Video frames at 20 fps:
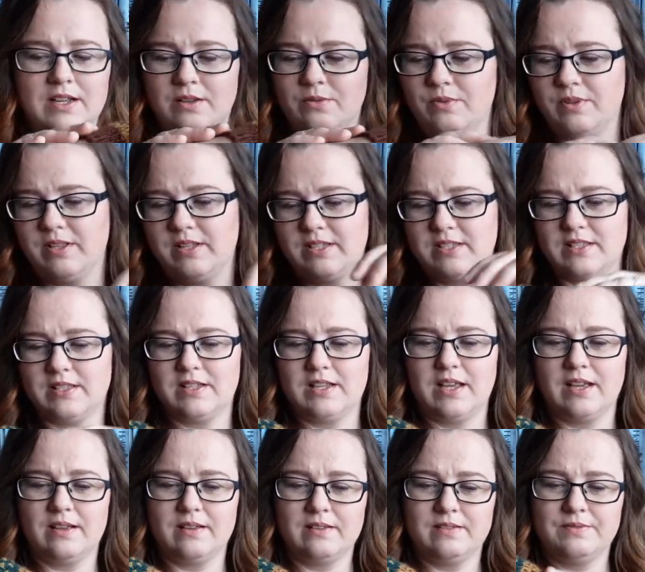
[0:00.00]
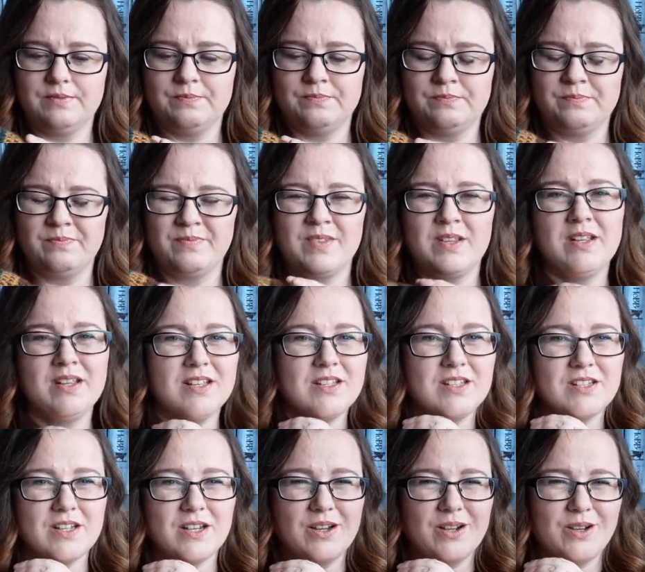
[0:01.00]
Well, yeah.
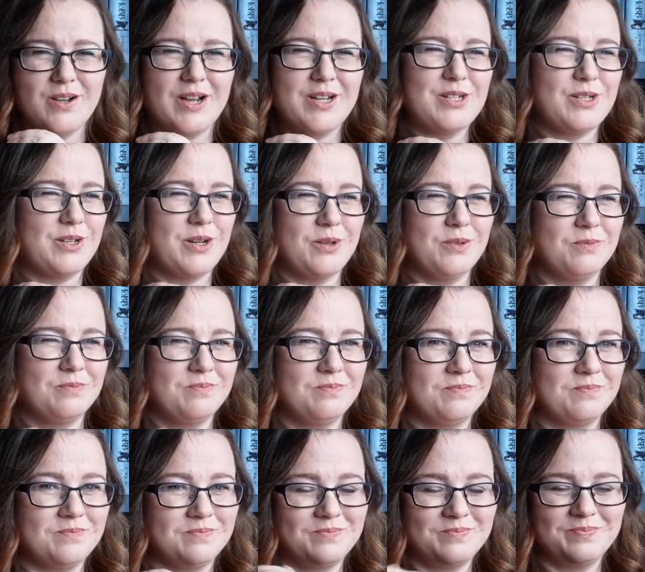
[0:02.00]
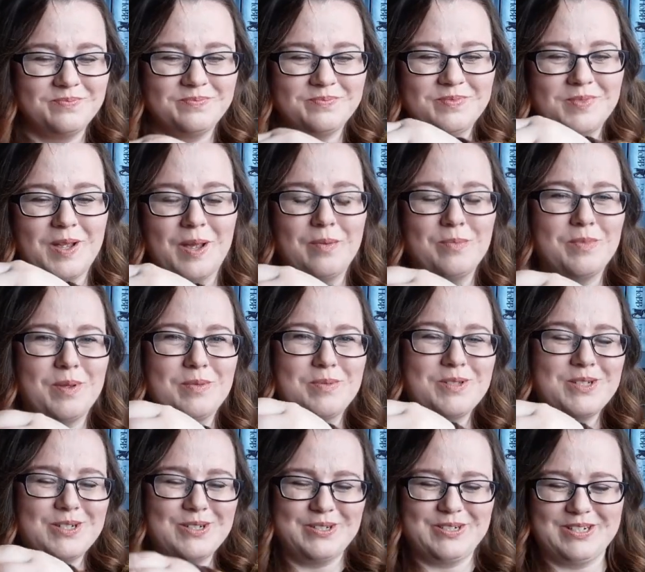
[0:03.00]
So I don't know. I'm
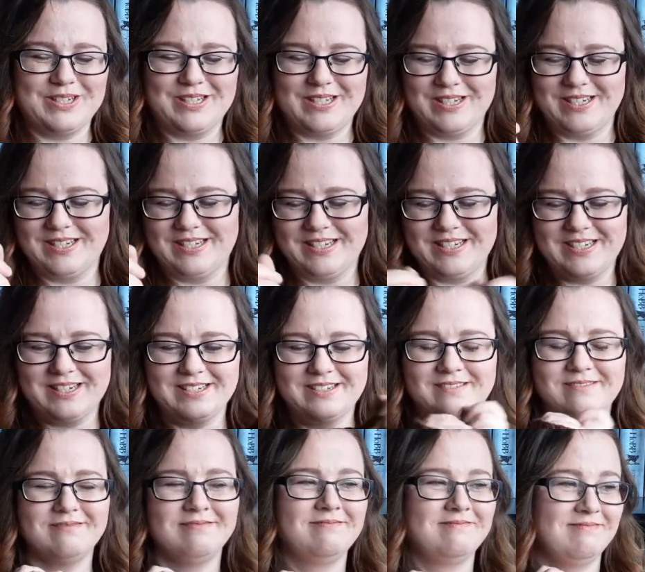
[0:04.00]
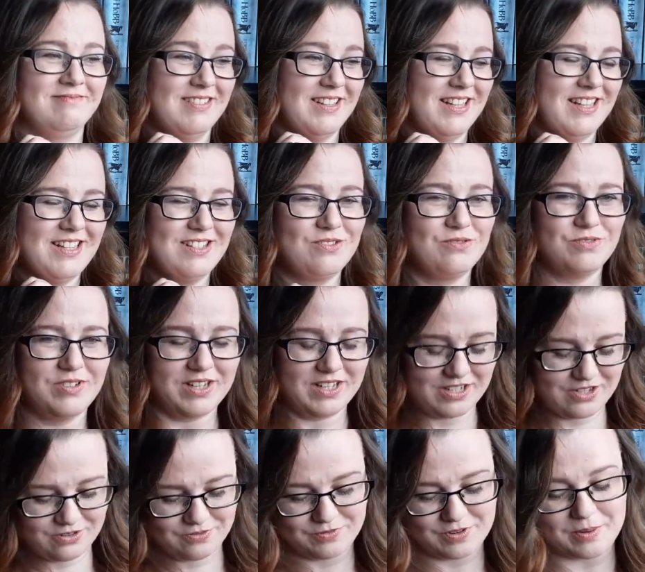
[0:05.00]
still undecided. It's really
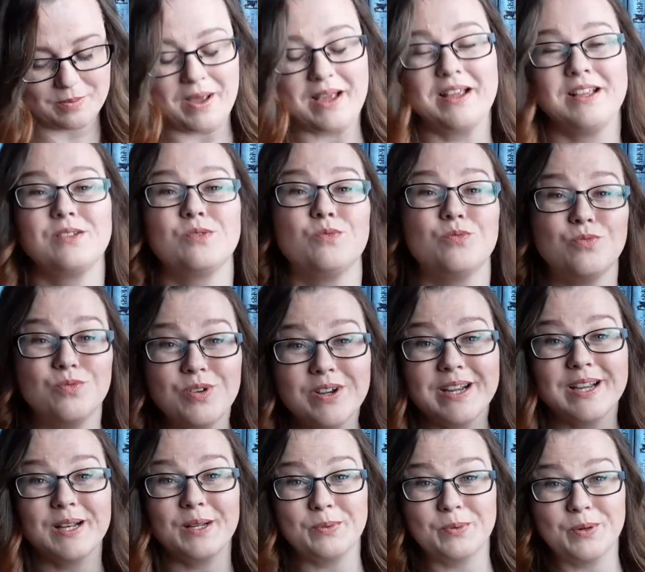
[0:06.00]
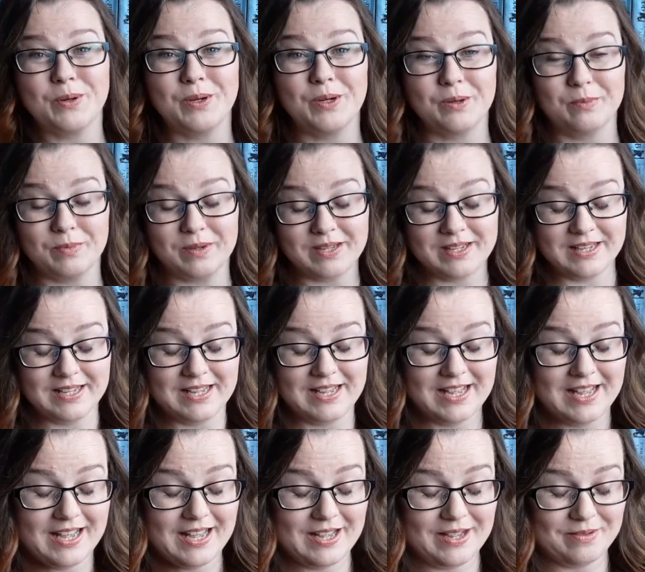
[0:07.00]
comfy. It's really warm.
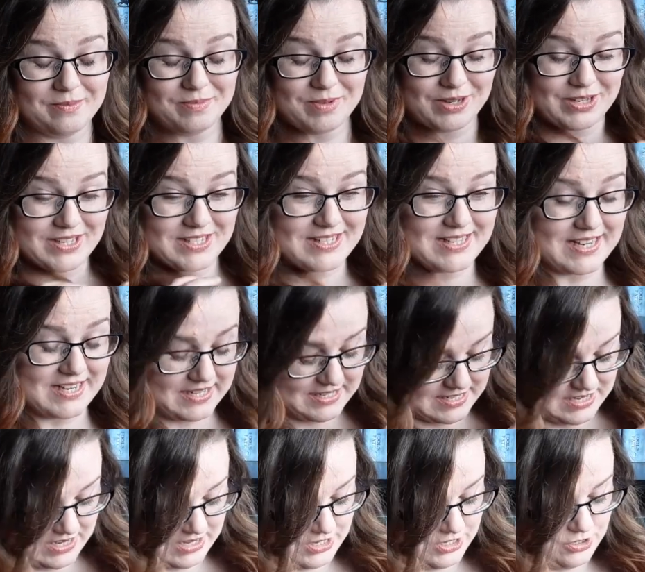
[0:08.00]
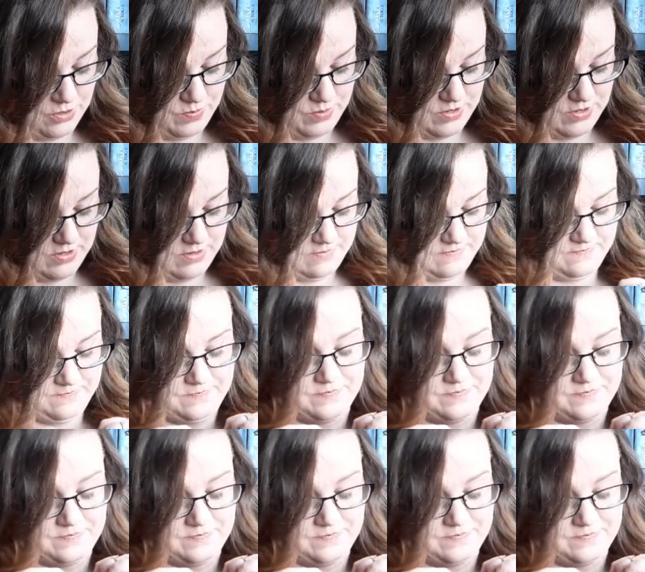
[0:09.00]
Like I said, it's like double.